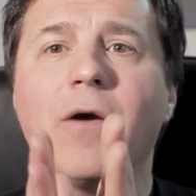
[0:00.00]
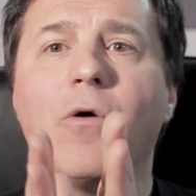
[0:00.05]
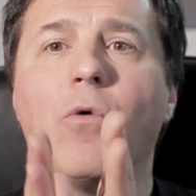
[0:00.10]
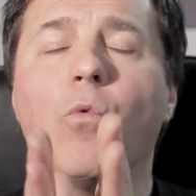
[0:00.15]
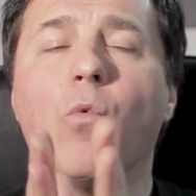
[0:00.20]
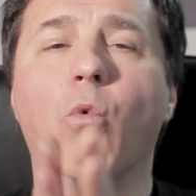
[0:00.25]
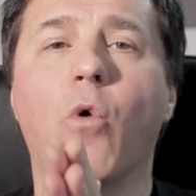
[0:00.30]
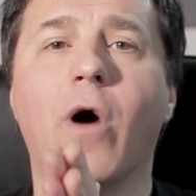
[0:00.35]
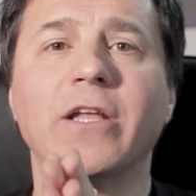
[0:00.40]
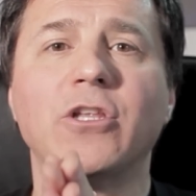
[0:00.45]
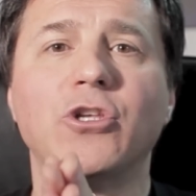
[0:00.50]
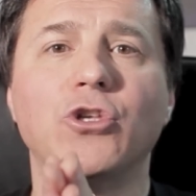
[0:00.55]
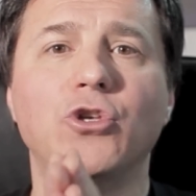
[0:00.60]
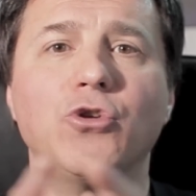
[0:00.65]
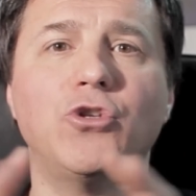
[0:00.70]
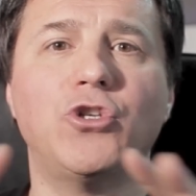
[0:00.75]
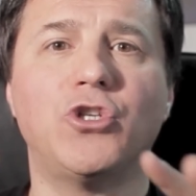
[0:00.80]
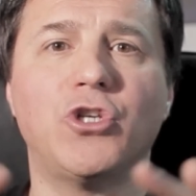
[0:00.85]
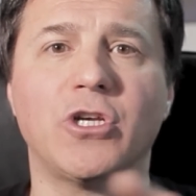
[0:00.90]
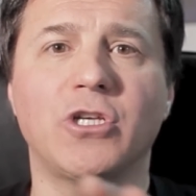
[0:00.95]
what
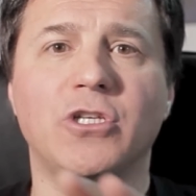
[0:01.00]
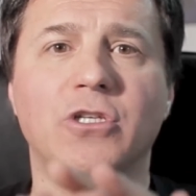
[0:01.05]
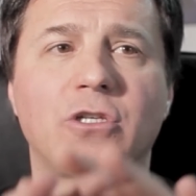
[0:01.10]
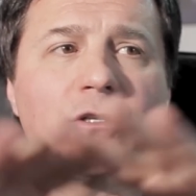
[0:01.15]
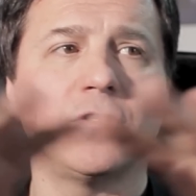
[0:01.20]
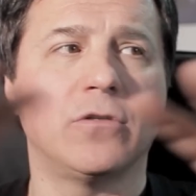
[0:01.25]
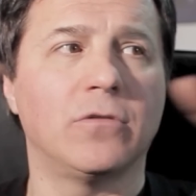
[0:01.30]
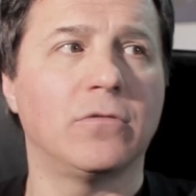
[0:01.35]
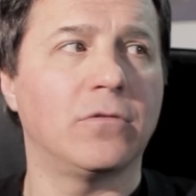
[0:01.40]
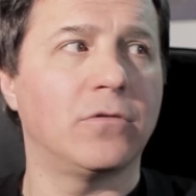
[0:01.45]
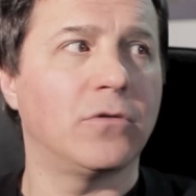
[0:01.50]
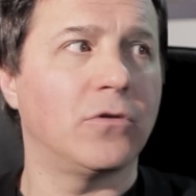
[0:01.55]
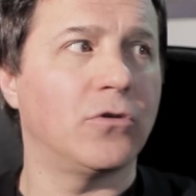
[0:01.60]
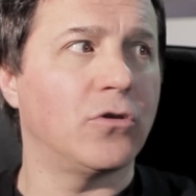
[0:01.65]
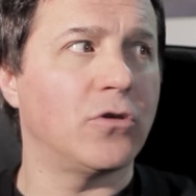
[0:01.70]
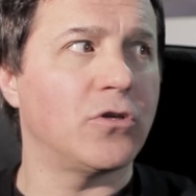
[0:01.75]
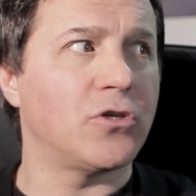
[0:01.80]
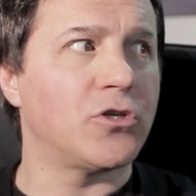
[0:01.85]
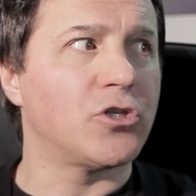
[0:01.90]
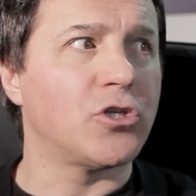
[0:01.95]
you just
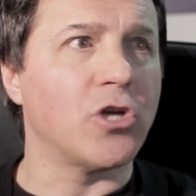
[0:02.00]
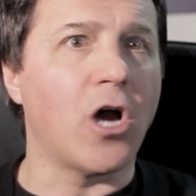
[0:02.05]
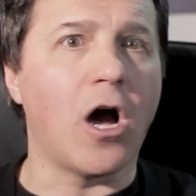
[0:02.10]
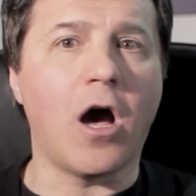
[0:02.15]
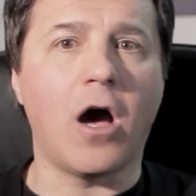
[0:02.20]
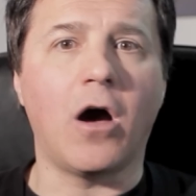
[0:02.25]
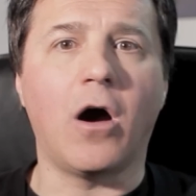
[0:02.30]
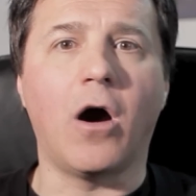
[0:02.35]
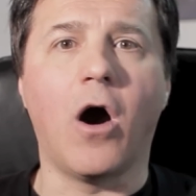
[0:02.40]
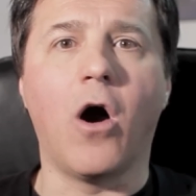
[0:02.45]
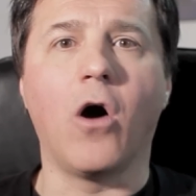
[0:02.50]
saw